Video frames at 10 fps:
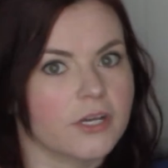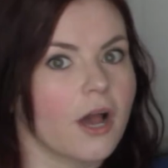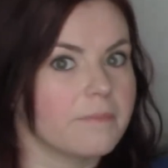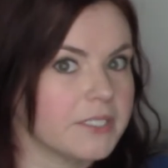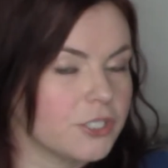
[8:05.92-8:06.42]

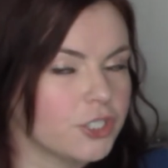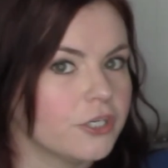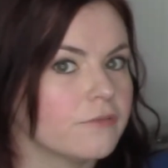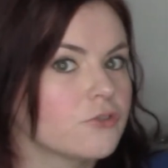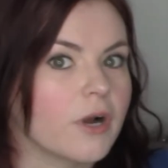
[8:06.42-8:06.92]
competition
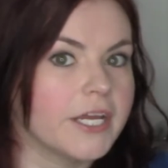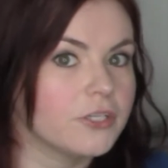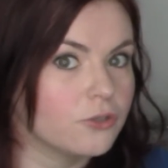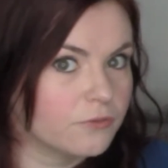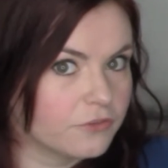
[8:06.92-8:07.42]
of trying
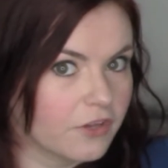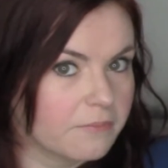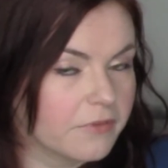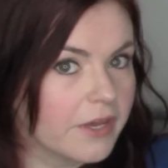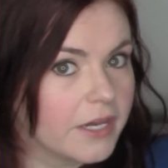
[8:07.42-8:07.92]
to do the same
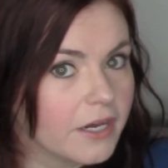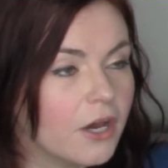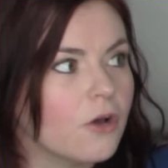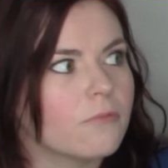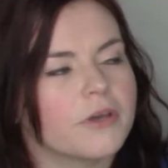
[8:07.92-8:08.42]
thing,
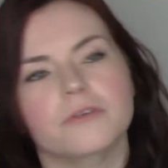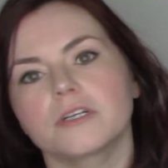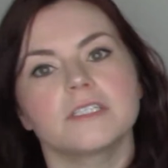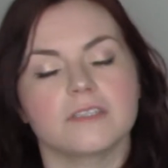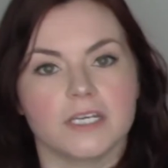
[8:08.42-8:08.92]
whether
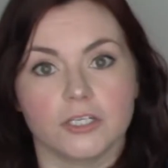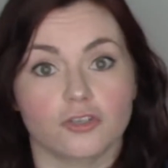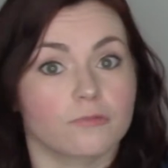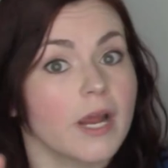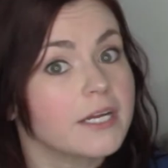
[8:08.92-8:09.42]
it's in
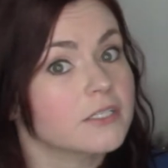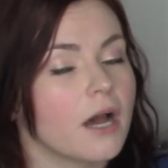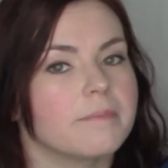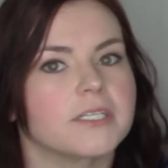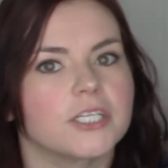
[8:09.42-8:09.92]
direct
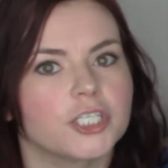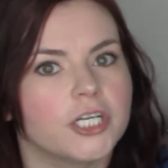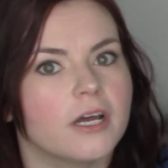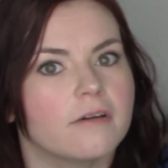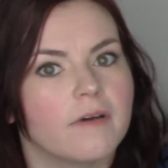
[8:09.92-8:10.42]

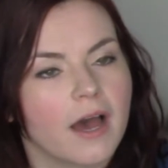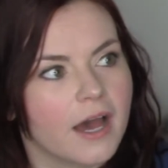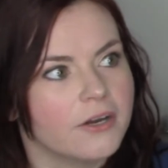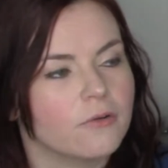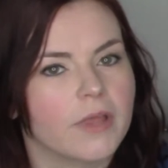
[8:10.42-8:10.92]
competition of,
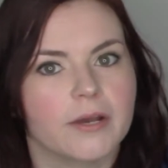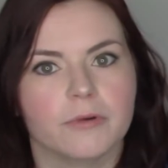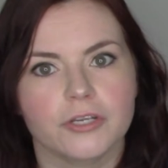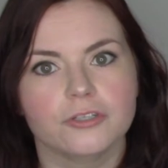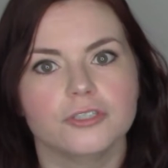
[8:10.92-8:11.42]
I don't like
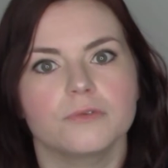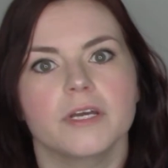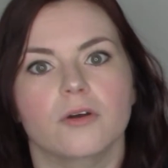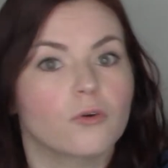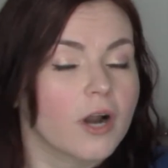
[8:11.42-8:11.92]
what you're
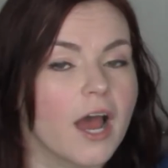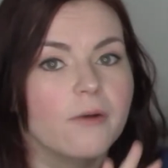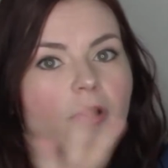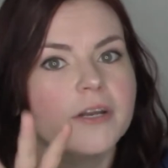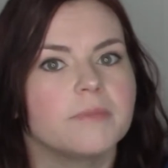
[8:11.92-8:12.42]
doing, or I
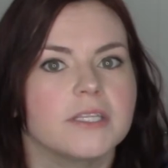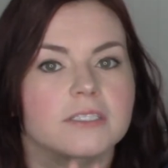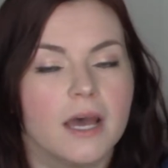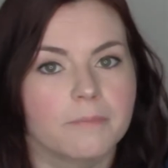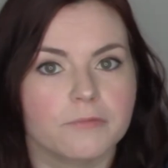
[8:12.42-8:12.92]
want to be the
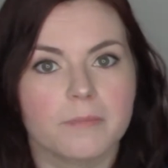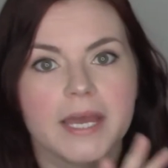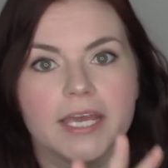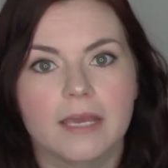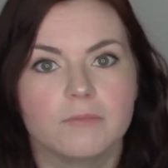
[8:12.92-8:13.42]
top of
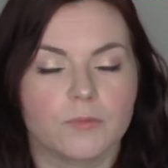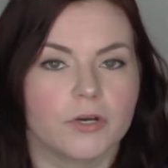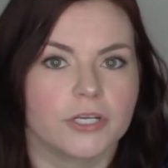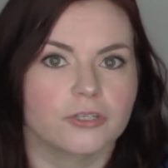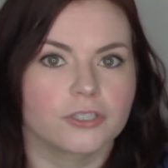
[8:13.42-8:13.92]
my game at
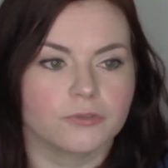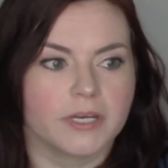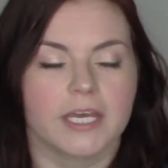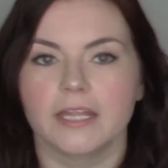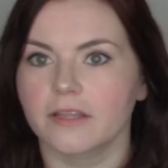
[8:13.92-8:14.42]
what you're
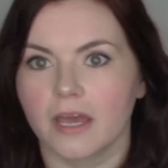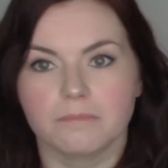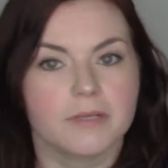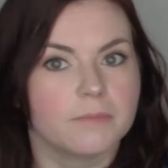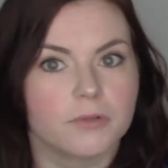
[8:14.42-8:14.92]
doing, and,
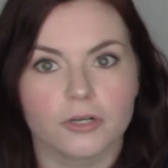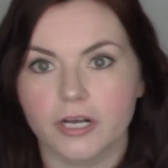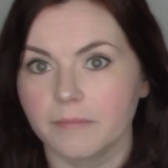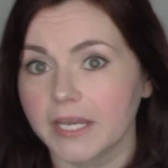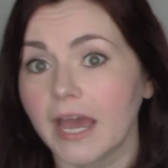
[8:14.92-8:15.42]
and people are
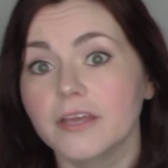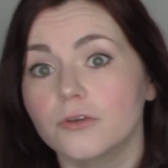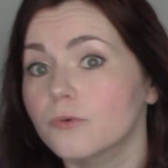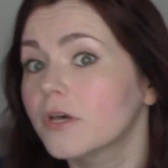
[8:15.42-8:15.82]
coming at you.